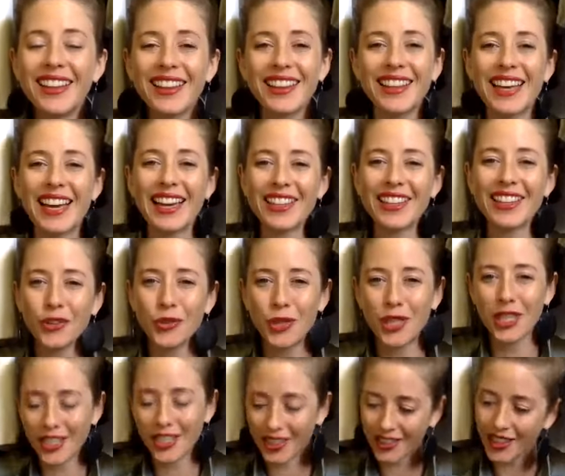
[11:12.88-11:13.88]
that you
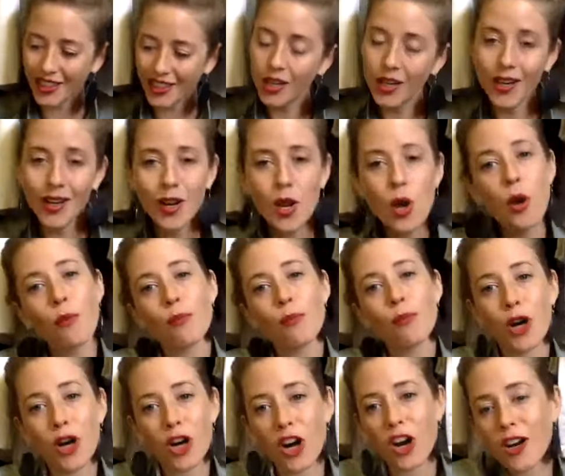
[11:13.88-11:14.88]
could
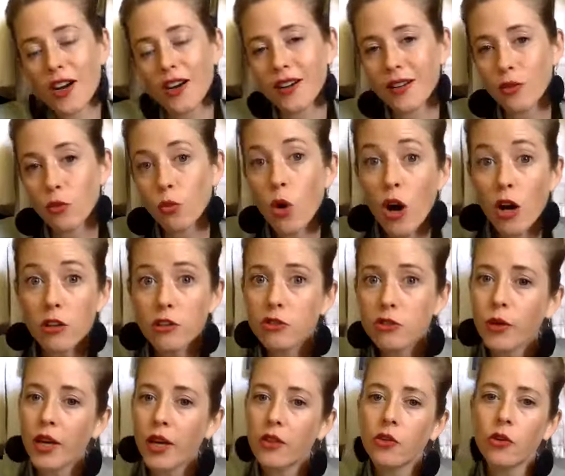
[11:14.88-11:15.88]
mar walls
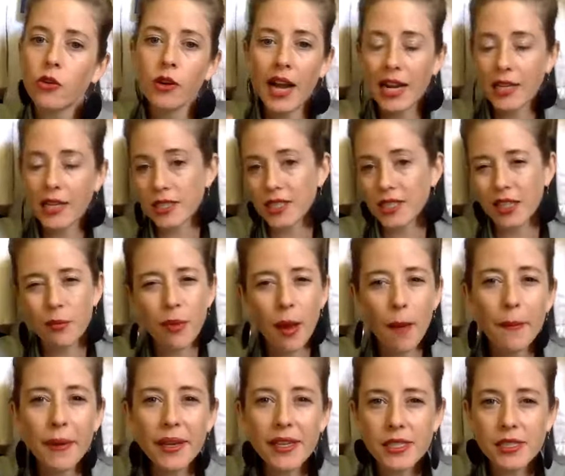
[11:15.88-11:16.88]
with or accidentally
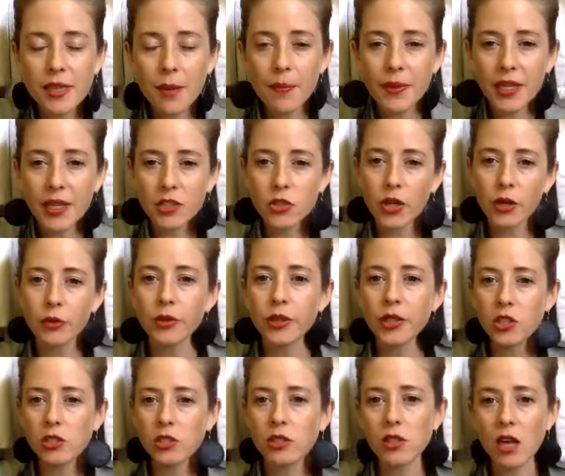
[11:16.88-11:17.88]
bump into something. So I really
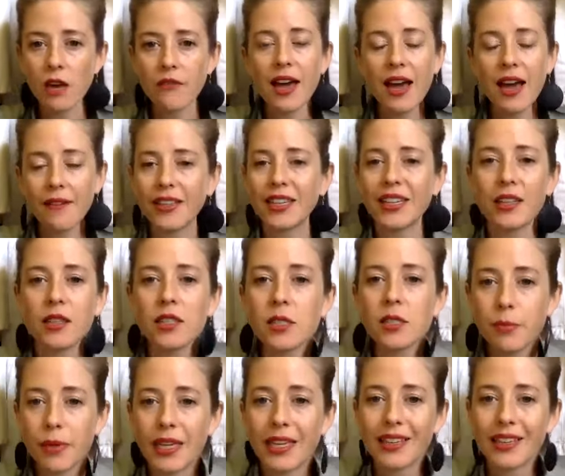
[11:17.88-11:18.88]
just love having it in this
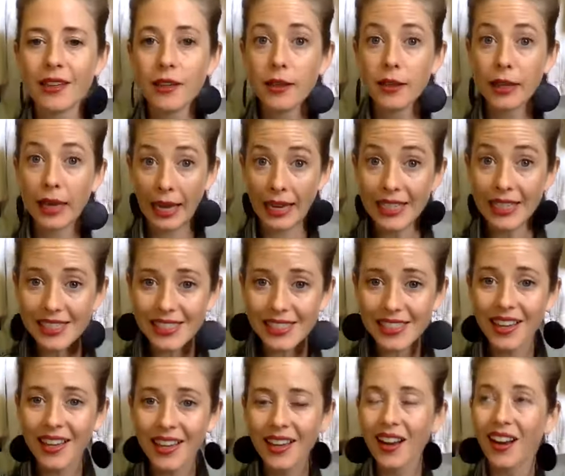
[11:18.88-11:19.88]
big case.
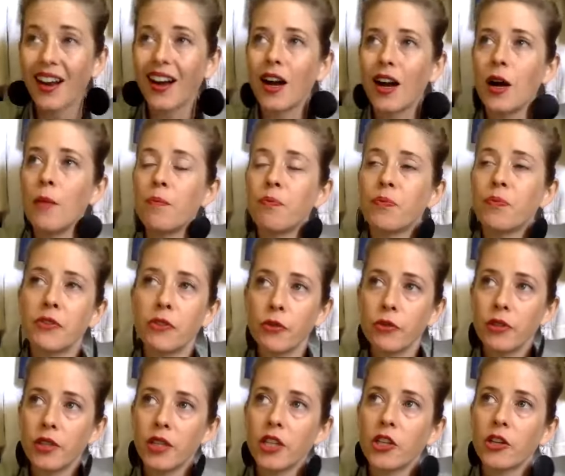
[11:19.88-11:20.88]
If you
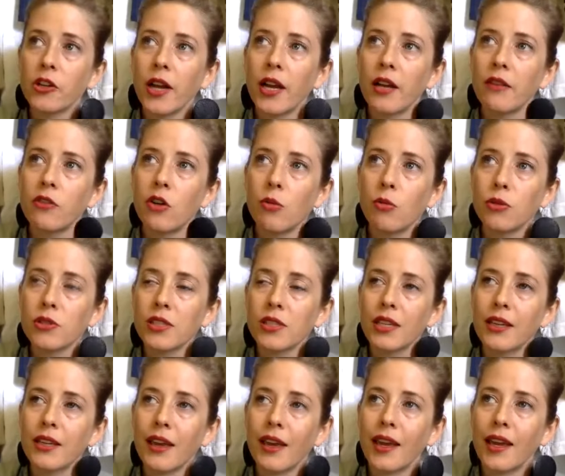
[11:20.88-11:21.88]
think in your head of almost
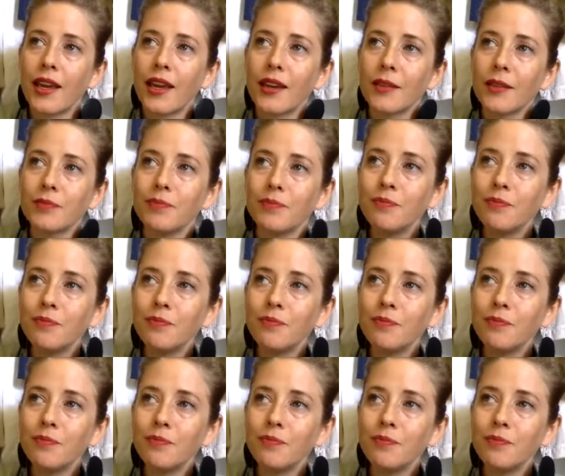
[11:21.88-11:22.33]
like a